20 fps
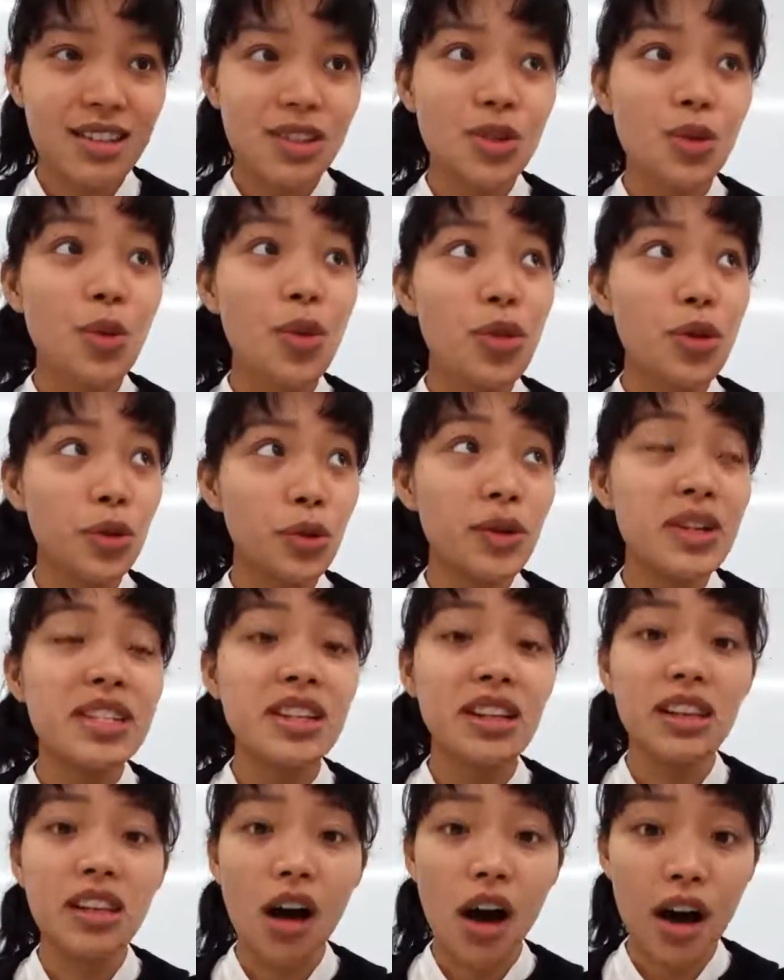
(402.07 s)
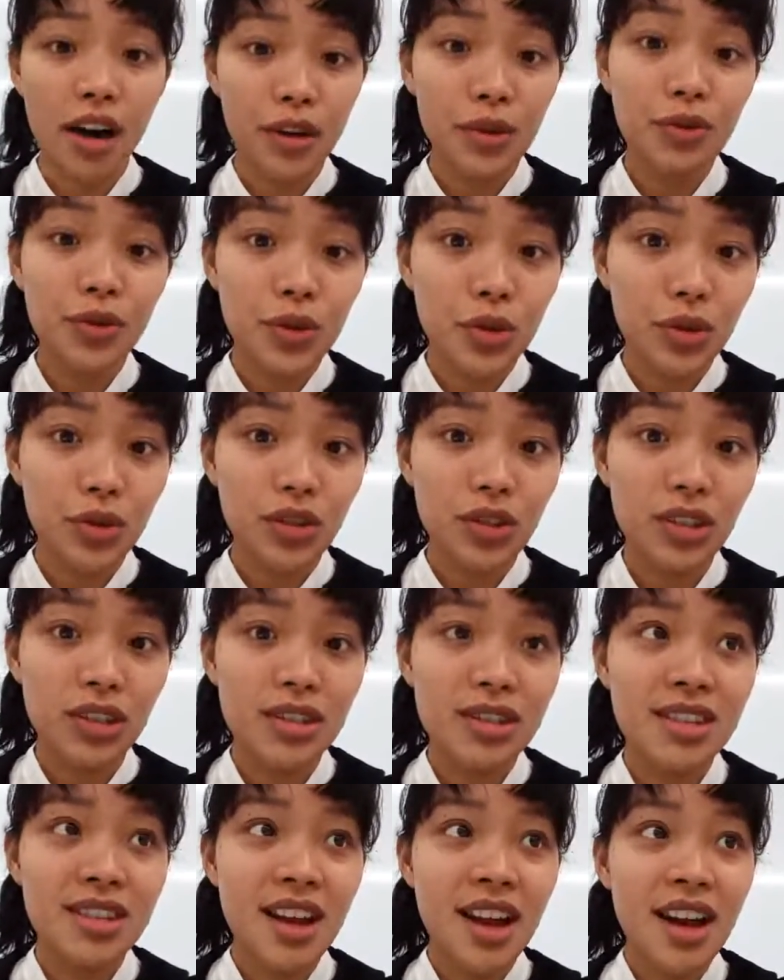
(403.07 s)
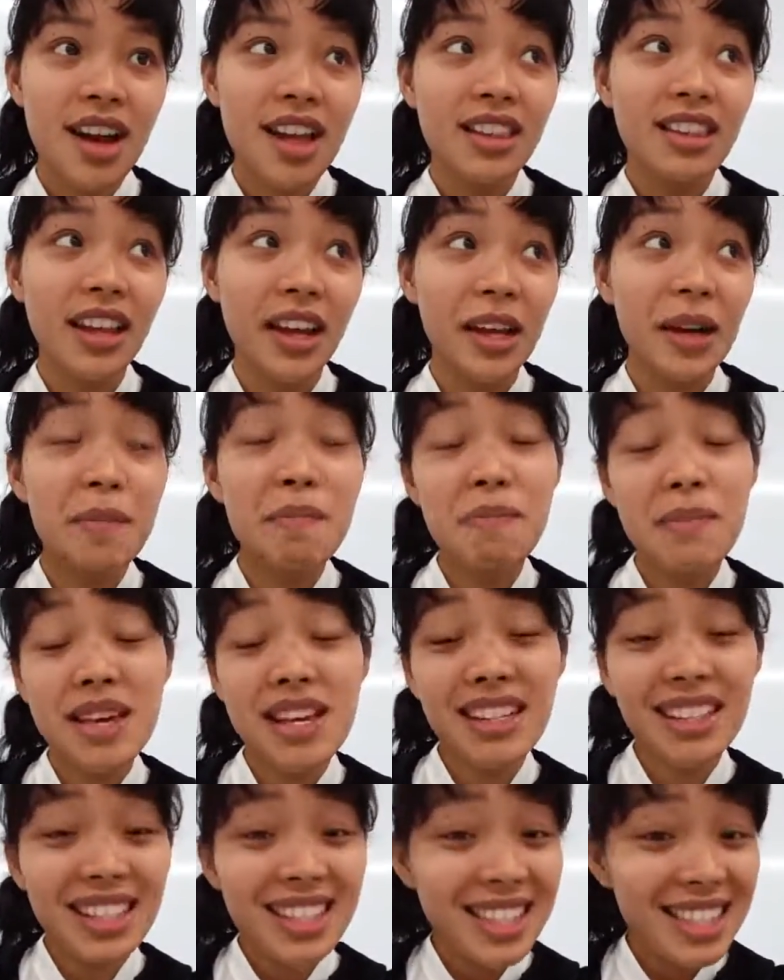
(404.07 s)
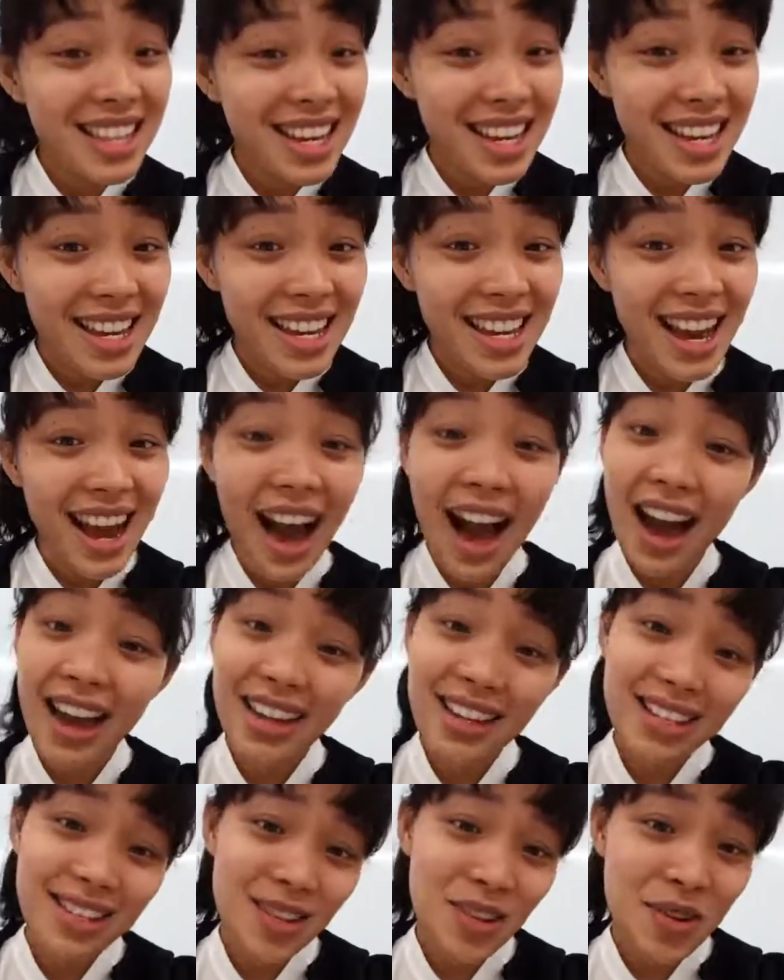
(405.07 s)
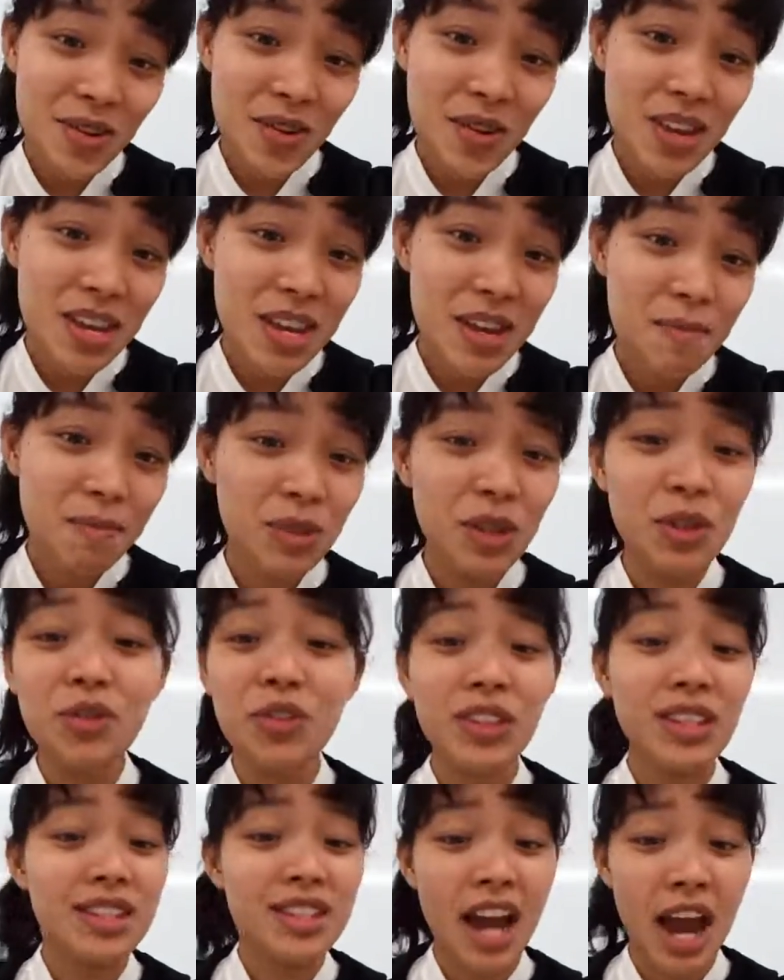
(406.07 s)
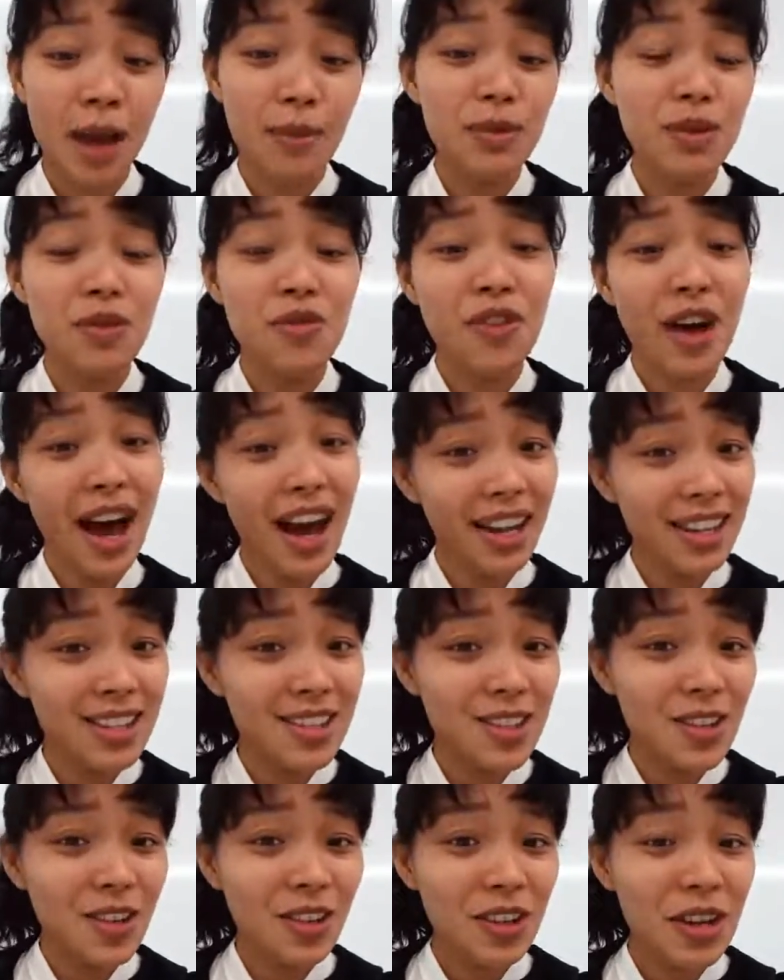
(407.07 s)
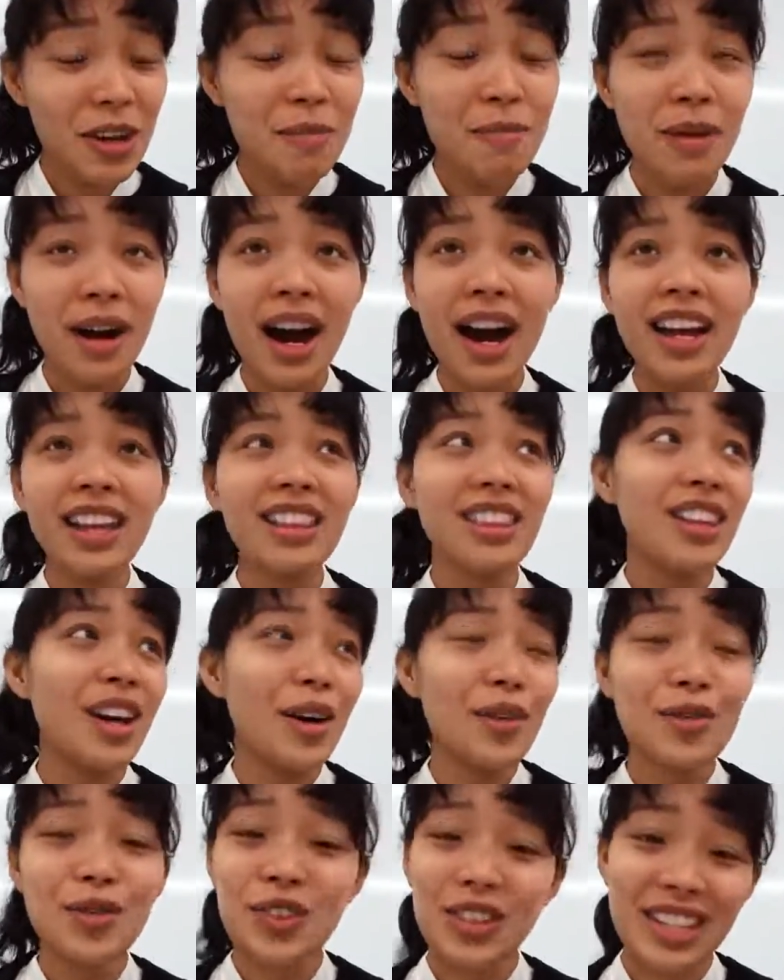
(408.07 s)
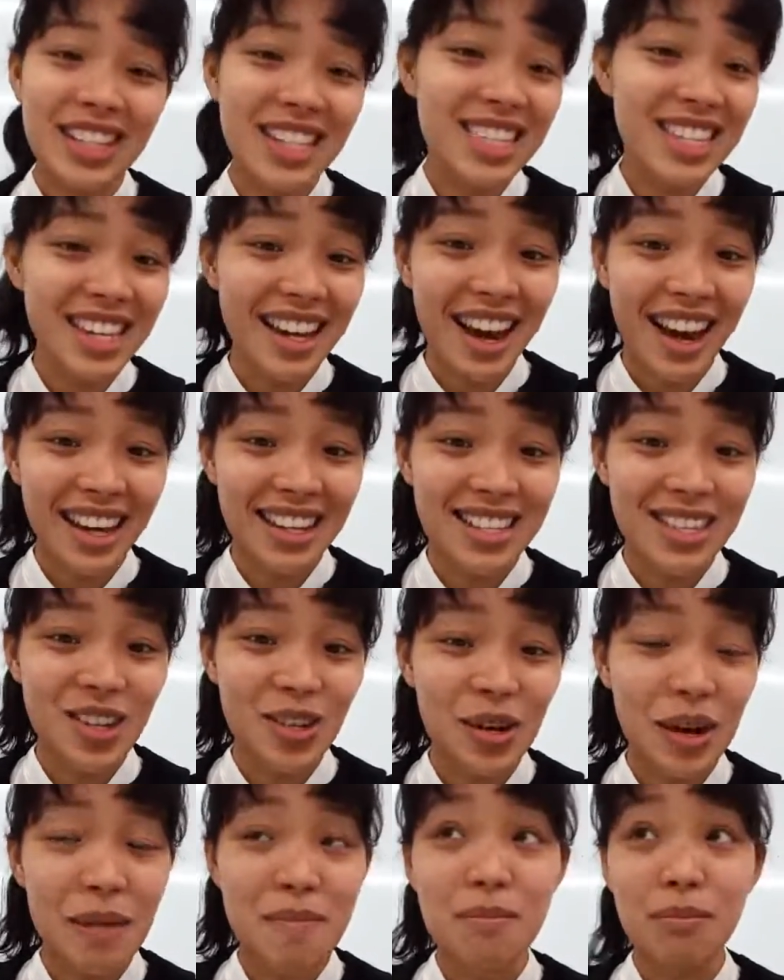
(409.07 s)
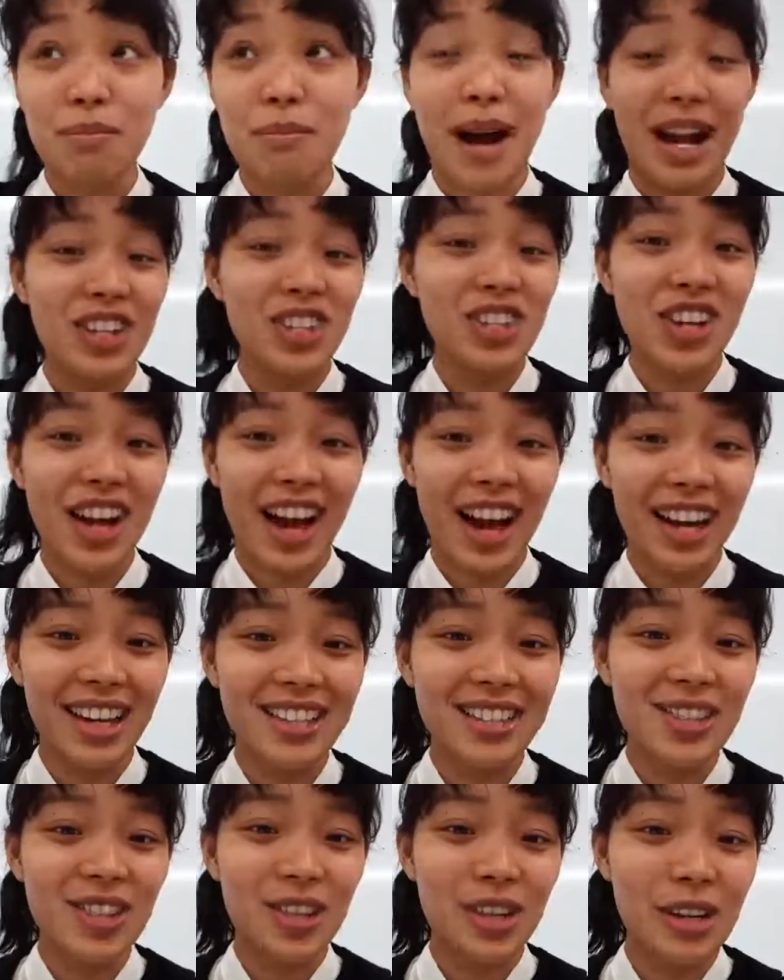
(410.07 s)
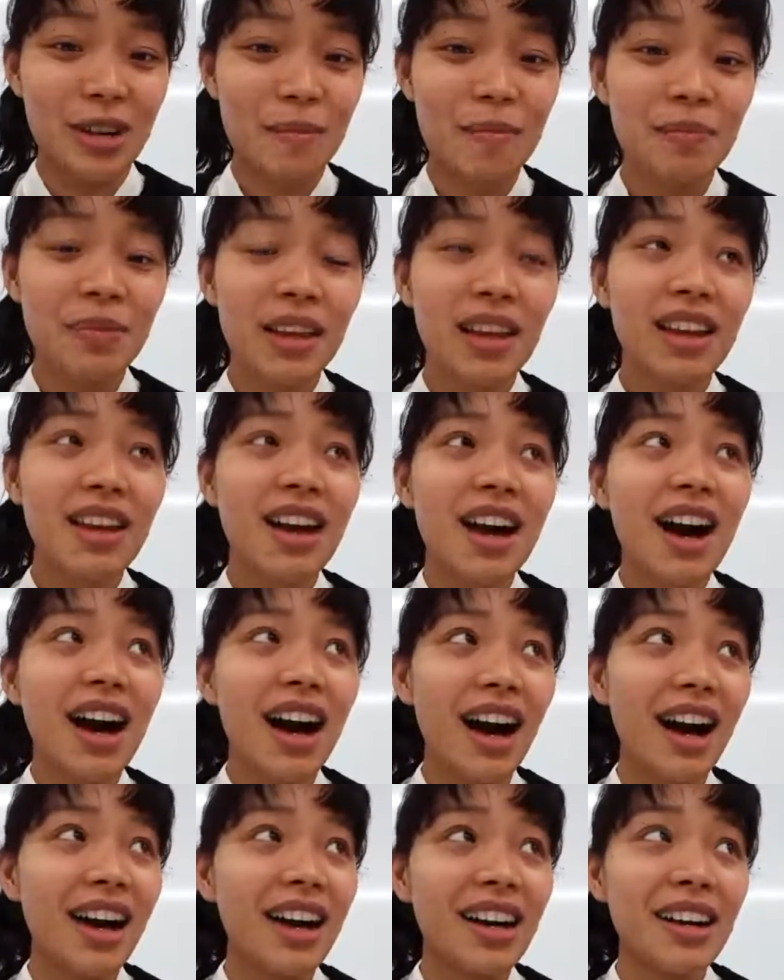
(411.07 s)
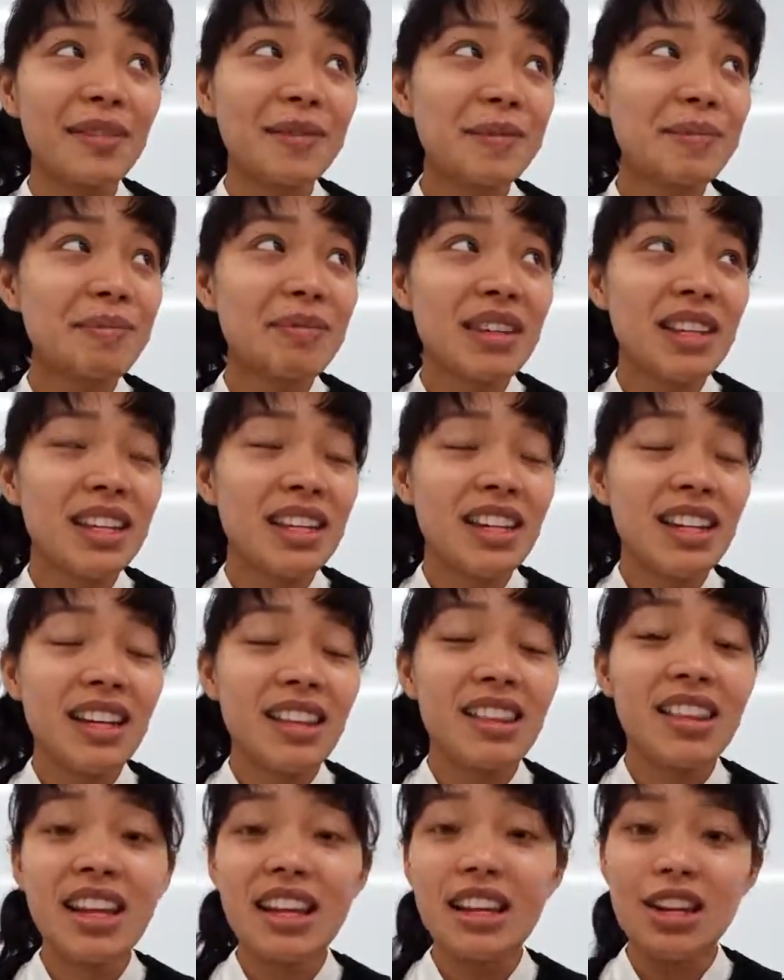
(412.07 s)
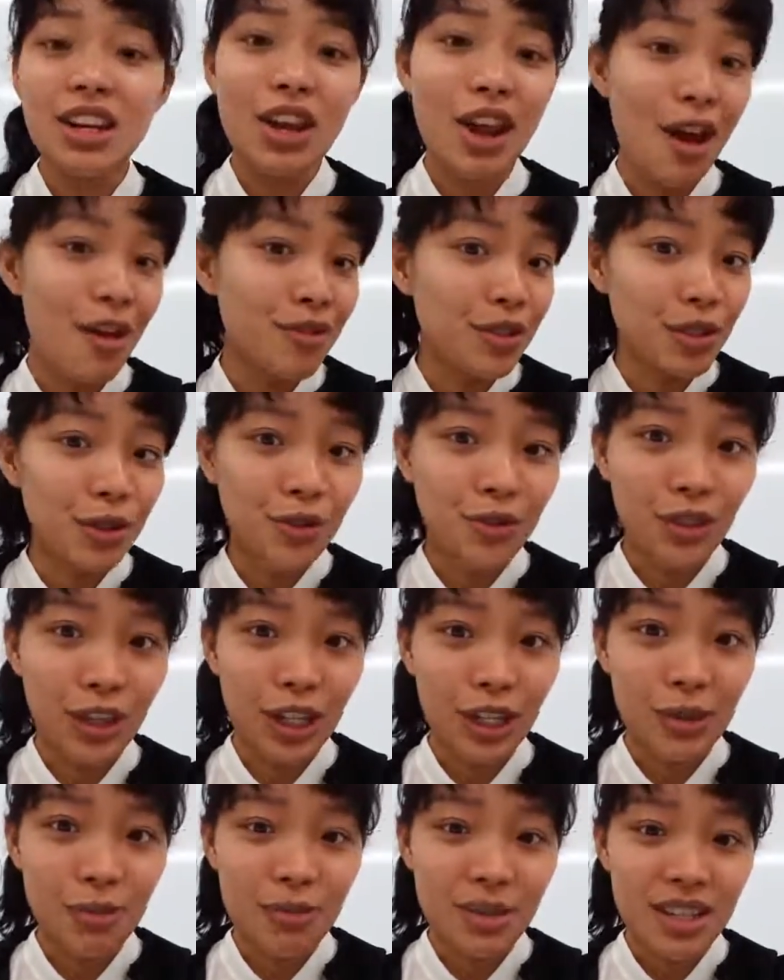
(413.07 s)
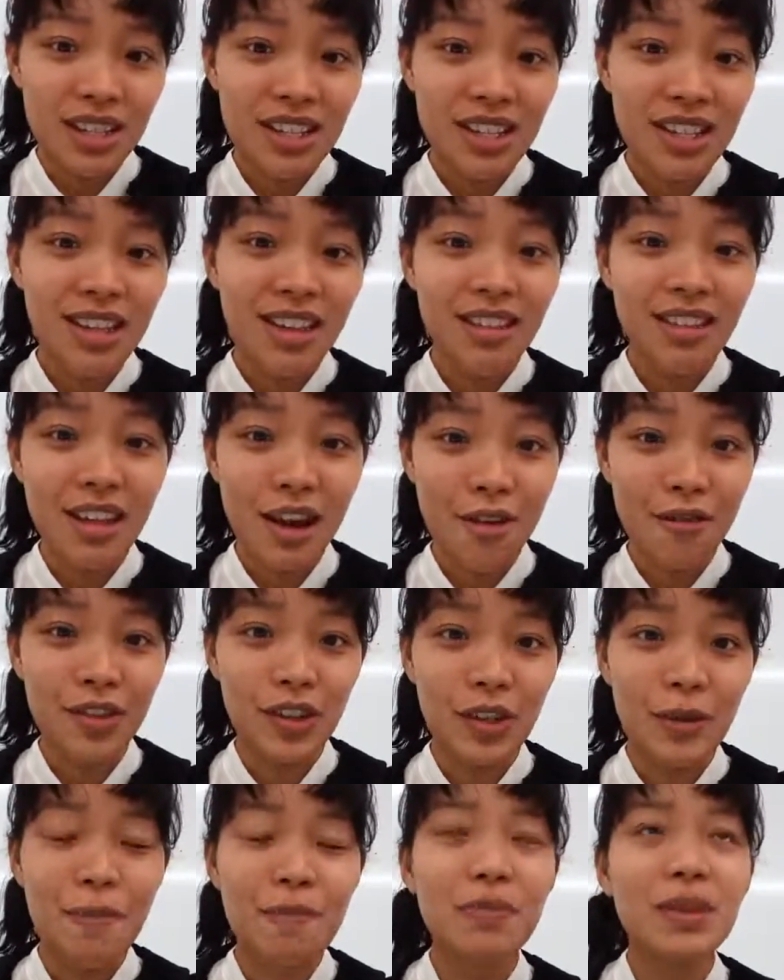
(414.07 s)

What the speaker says: So there was a lot of goods like milk tea, ice cream, different types of ice cream. I love green tea ice cream, matcha ice cream. Um, they never fail me, never.